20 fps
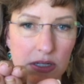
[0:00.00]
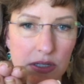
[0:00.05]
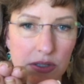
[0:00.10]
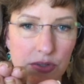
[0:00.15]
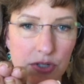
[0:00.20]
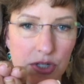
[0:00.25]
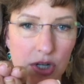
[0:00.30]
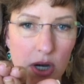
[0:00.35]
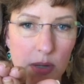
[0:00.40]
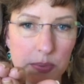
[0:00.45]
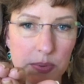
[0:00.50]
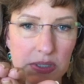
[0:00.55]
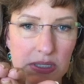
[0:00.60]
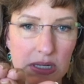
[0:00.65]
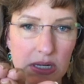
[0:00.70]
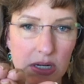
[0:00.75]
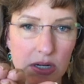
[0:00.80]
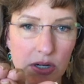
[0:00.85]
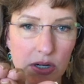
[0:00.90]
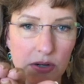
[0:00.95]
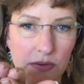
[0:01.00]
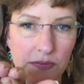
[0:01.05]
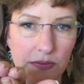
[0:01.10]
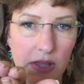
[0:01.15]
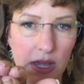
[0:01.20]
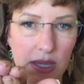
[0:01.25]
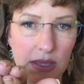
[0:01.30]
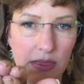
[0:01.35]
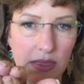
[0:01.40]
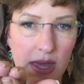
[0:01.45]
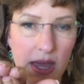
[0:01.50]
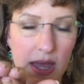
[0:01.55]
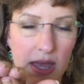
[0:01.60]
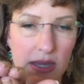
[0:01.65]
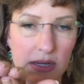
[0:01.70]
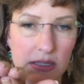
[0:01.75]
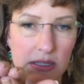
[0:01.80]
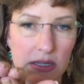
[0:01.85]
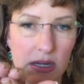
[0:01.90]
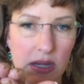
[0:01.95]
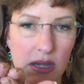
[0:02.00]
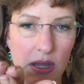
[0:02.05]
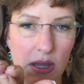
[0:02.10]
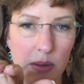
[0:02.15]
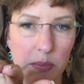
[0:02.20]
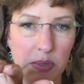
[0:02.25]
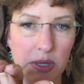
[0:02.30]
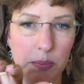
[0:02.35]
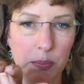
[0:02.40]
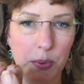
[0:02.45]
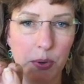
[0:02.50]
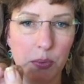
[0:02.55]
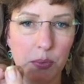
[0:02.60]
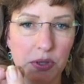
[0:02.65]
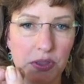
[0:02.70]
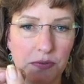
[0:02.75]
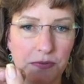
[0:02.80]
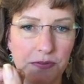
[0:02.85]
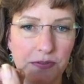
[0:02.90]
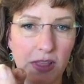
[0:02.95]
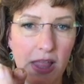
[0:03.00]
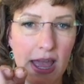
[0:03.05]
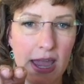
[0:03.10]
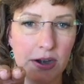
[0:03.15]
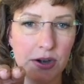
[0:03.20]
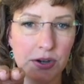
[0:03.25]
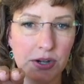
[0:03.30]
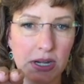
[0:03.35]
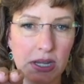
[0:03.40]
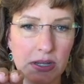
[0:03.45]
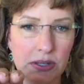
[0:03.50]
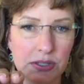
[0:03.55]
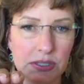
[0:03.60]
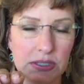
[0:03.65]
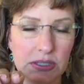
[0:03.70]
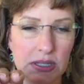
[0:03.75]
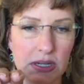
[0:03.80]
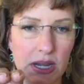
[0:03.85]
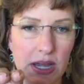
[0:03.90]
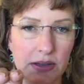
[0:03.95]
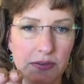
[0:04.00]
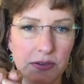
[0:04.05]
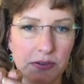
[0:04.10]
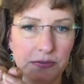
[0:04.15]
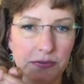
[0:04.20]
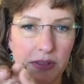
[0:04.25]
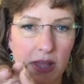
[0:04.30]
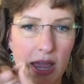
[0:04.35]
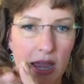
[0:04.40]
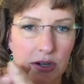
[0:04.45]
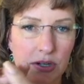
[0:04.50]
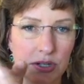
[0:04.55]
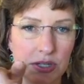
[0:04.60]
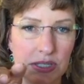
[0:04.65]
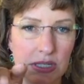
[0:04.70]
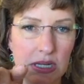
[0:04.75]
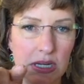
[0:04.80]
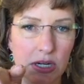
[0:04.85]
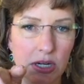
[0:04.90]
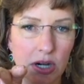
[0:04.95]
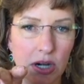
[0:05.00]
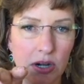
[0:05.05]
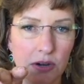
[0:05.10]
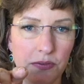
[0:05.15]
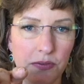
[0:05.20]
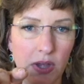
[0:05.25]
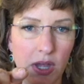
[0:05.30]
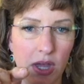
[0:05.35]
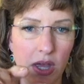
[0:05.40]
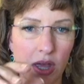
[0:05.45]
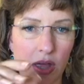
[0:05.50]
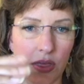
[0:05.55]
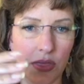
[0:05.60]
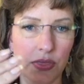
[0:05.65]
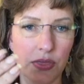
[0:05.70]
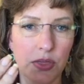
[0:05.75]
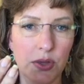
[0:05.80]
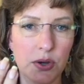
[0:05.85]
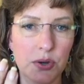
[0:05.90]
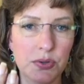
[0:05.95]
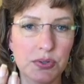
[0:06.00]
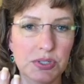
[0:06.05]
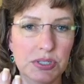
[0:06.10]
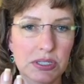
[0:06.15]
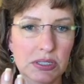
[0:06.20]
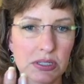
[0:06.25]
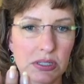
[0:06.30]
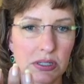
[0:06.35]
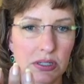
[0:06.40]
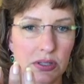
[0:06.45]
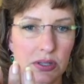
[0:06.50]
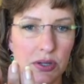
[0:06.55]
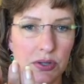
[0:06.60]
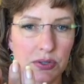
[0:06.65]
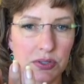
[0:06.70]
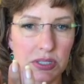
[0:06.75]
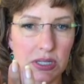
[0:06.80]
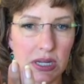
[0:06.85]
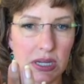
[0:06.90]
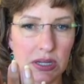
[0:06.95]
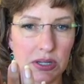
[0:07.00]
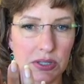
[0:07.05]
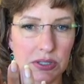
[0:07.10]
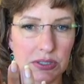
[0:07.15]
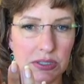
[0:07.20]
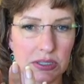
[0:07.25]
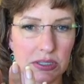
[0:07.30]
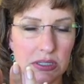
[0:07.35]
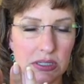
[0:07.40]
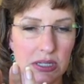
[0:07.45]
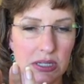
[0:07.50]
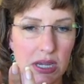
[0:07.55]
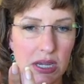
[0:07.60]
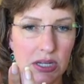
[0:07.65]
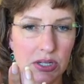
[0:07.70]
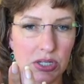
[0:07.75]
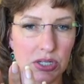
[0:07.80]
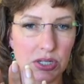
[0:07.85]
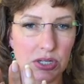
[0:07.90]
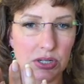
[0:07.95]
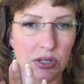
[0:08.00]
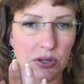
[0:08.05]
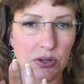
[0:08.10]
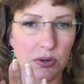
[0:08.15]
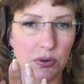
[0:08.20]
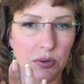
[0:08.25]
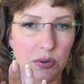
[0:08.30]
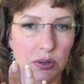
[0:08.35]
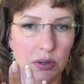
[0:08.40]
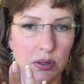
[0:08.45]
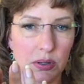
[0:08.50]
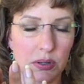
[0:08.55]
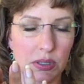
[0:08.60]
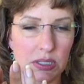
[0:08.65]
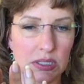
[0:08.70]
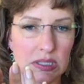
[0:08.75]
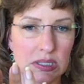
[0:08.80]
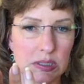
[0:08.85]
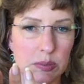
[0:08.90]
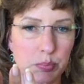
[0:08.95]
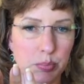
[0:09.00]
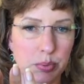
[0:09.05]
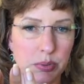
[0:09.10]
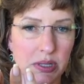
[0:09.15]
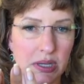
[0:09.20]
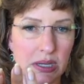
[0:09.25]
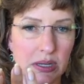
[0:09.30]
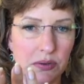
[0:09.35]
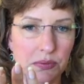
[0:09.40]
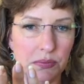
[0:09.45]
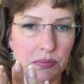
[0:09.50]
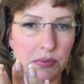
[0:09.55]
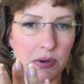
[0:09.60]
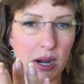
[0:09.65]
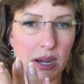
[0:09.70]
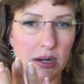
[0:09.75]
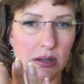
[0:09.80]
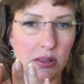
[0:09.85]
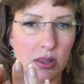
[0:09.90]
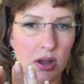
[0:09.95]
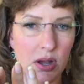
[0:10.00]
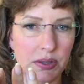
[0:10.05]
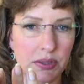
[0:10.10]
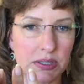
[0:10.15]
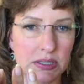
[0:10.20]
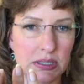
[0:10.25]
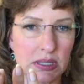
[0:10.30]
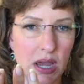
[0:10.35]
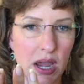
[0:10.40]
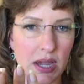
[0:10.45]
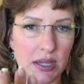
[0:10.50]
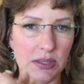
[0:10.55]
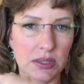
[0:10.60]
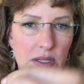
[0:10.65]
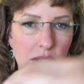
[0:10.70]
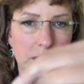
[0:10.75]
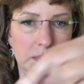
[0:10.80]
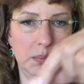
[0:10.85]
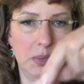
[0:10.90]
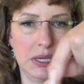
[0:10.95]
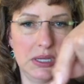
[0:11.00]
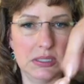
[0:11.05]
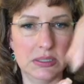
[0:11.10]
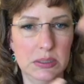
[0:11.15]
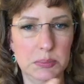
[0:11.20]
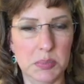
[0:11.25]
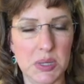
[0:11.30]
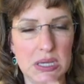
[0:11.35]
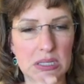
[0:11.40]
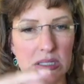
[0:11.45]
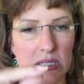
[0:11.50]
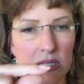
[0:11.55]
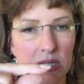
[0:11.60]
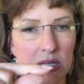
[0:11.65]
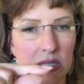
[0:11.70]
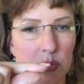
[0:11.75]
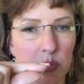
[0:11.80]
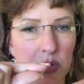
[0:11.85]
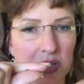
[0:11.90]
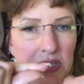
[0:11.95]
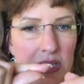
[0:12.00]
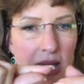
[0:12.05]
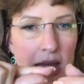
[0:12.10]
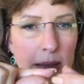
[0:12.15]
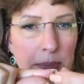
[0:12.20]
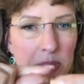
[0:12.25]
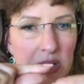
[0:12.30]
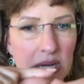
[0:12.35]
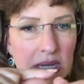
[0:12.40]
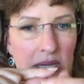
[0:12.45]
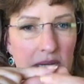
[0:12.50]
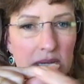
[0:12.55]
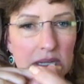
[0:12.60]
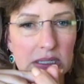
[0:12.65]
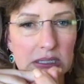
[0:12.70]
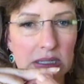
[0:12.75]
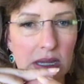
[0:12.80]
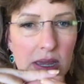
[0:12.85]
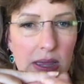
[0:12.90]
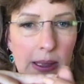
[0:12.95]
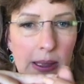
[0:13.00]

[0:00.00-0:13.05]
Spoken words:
sharp C curve like that. people with flatter nails that have a flatter C curve, those nails tend to split right along the side. They'll basic because what's happening is